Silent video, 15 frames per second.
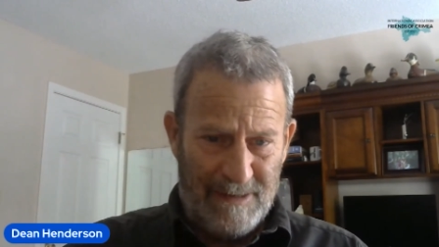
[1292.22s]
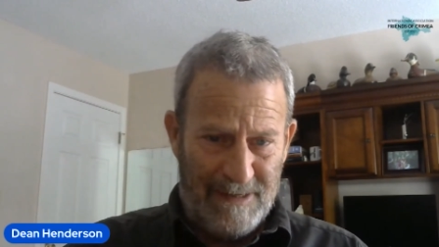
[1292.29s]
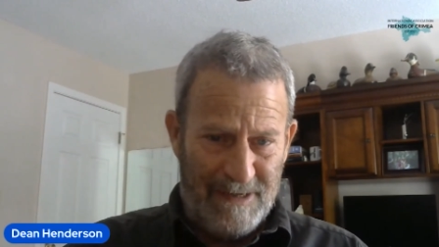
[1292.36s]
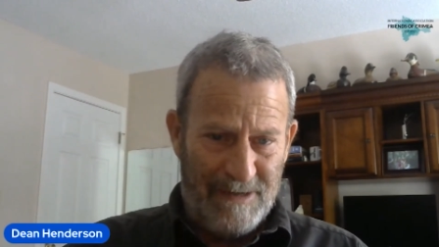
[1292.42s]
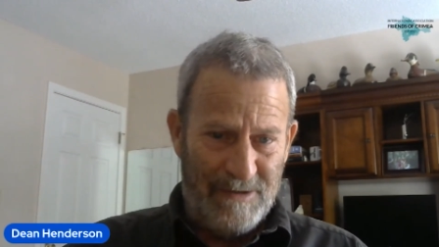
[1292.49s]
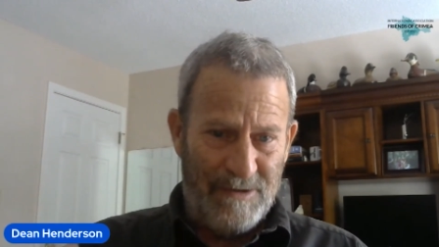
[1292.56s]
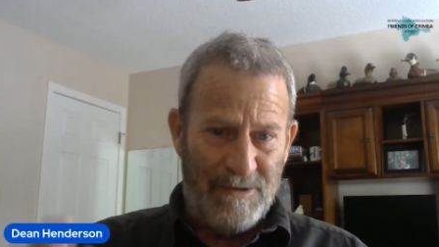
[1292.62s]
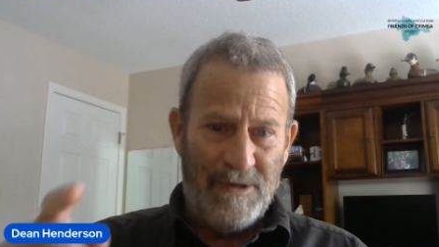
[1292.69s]
you
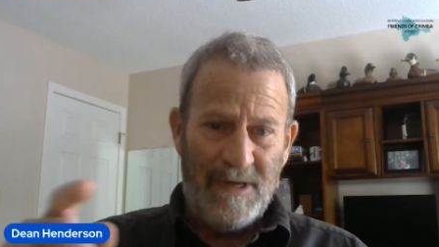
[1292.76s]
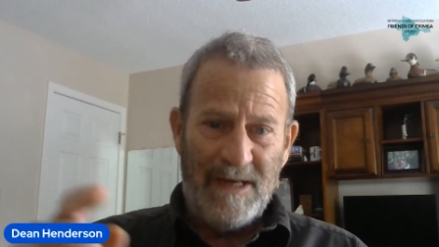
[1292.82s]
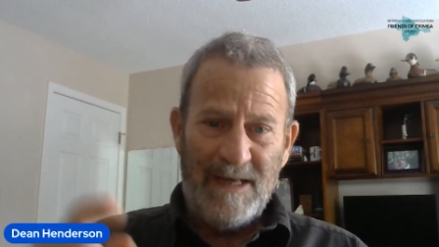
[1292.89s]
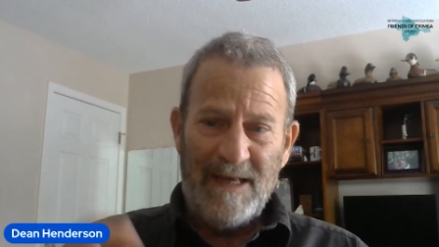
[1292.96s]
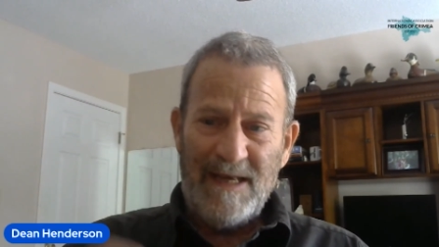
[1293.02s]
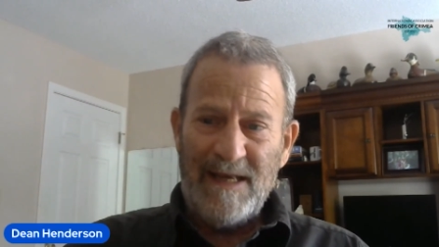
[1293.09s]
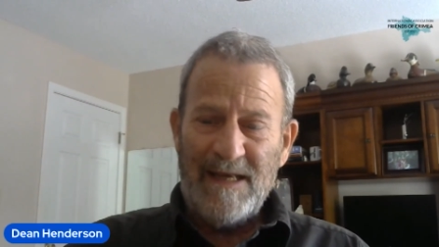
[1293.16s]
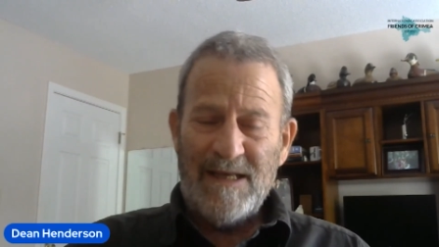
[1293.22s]
know.
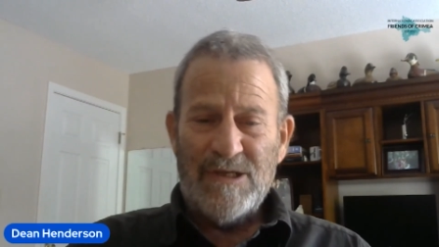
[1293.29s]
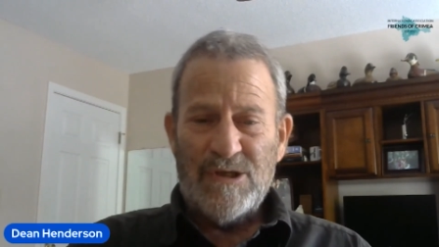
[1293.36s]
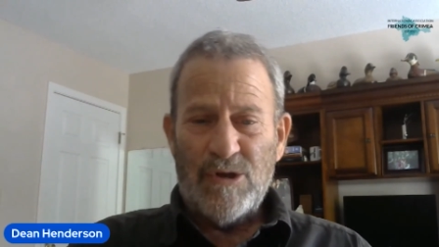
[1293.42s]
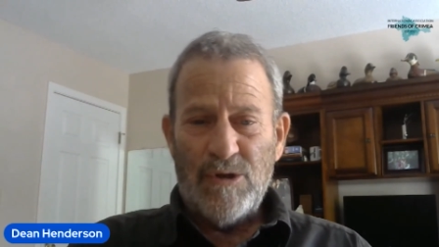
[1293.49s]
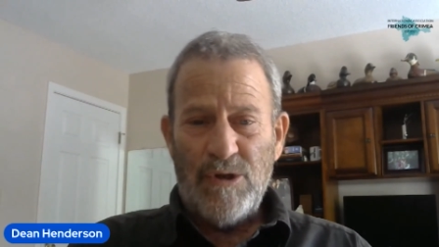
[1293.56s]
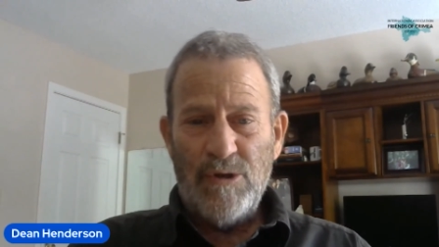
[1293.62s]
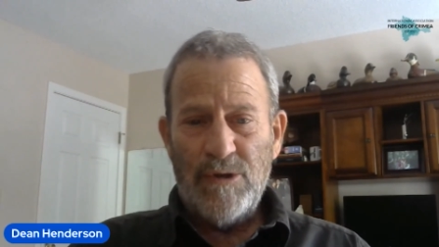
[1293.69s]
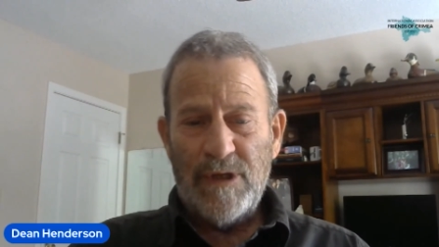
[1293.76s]
So
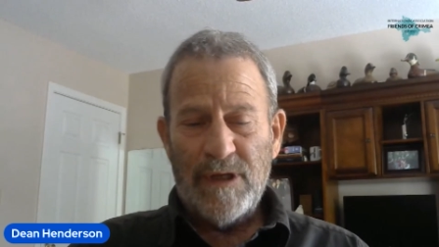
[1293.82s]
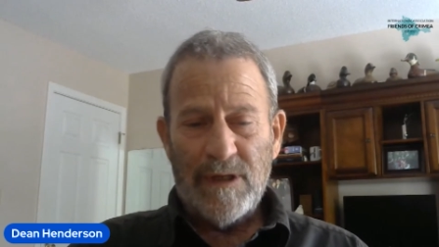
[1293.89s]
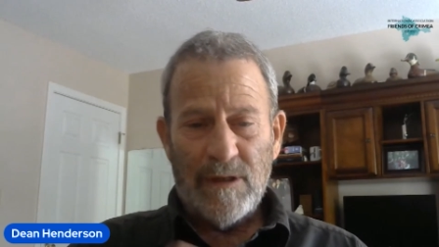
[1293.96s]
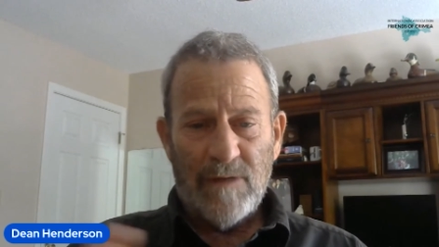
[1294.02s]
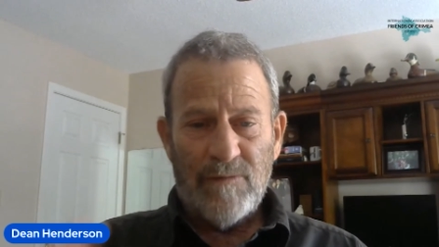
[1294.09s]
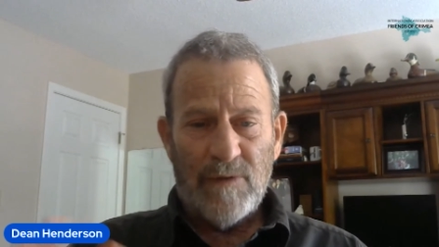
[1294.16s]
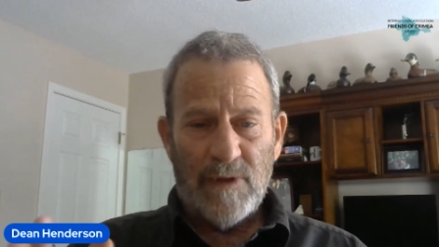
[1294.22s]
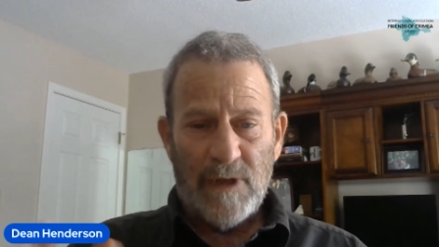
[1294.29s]
you can
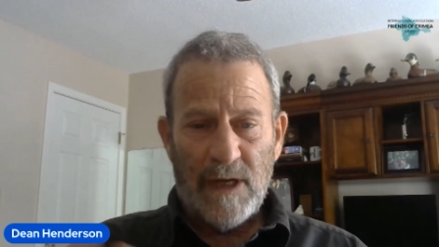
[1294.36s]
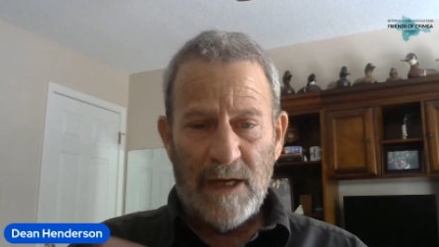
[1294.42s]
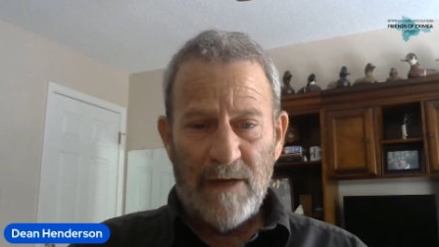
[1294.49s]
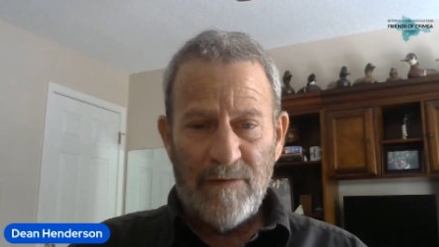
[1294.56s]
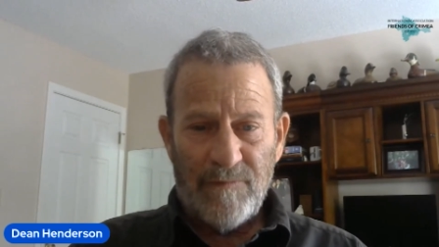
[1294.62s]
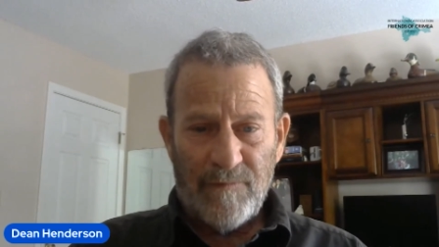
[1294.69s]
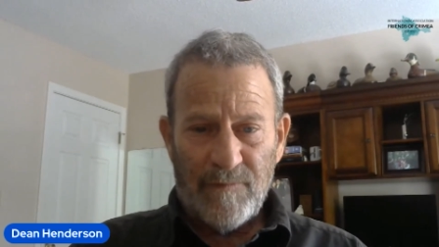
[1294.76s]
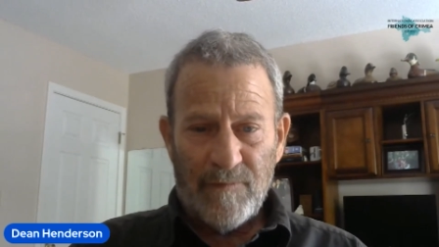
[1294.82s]
live a
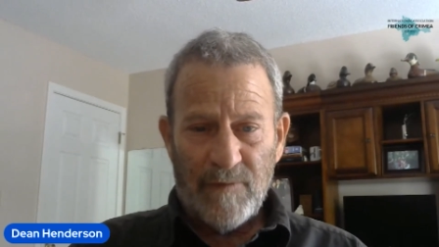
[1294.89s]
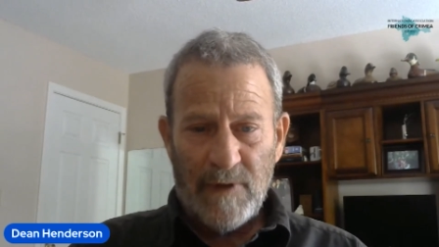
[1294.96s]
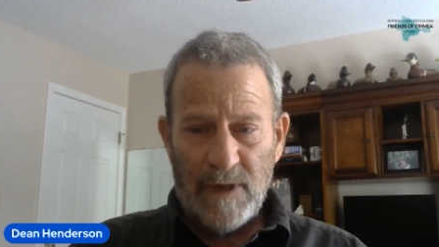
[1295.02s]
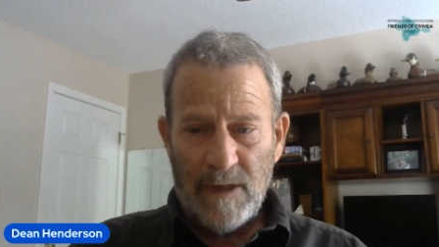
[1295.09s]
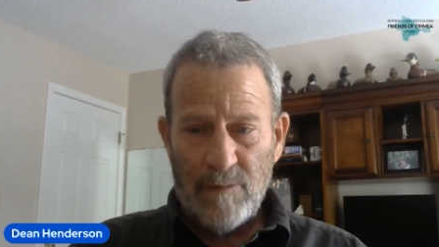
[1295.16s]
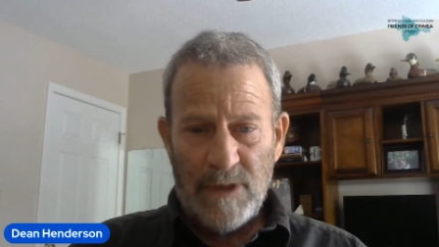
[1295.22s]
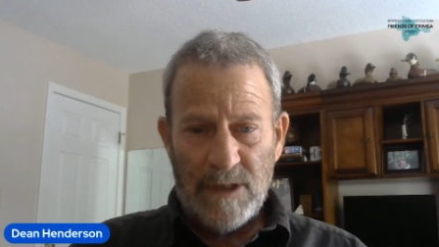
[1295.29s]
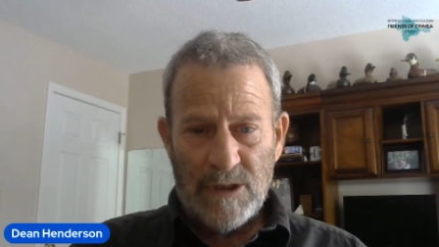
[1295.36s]
life
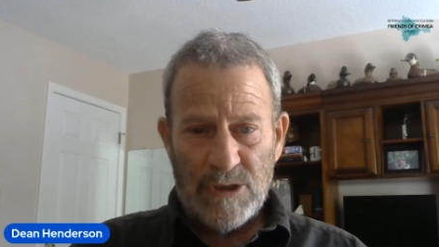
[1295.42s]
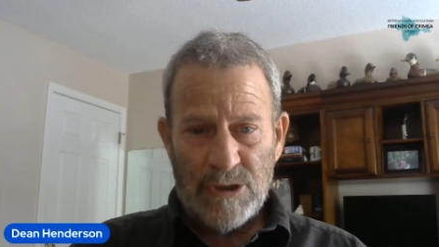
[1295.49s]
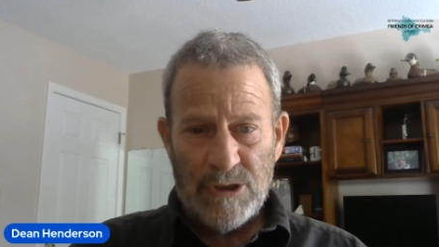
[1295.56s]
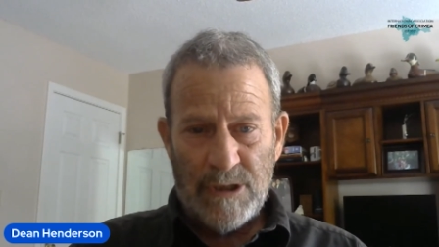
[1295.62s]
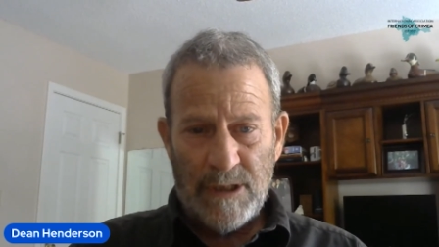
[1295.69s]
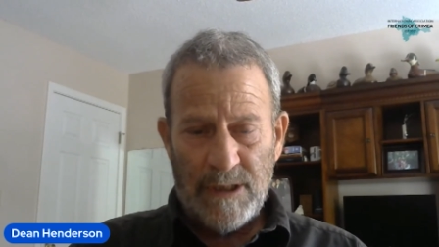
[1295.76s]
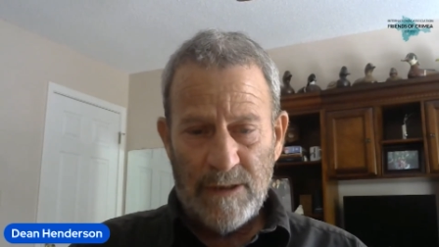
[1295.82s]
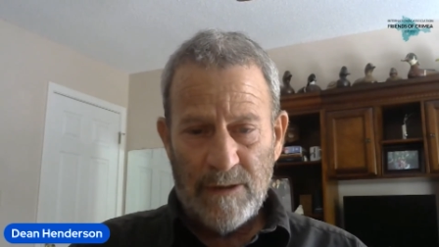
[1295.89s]
and be a
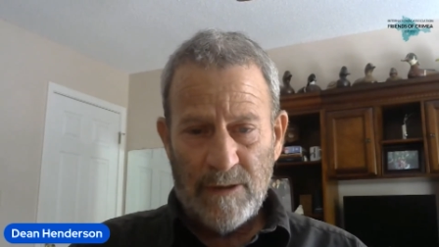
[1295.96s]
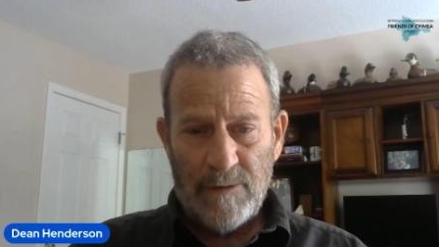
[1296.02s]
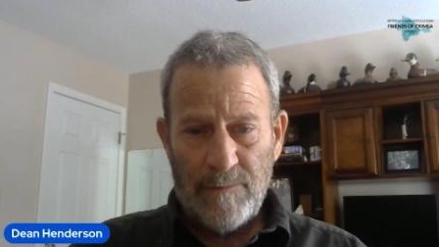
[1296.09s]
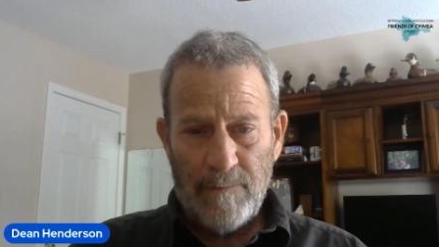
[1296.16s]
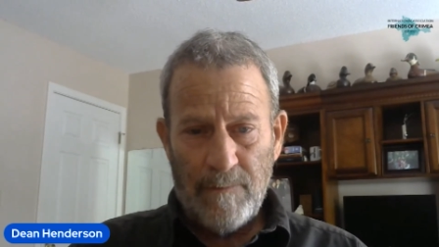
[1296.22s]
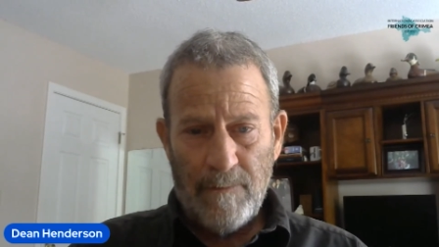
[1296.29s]
shitheel,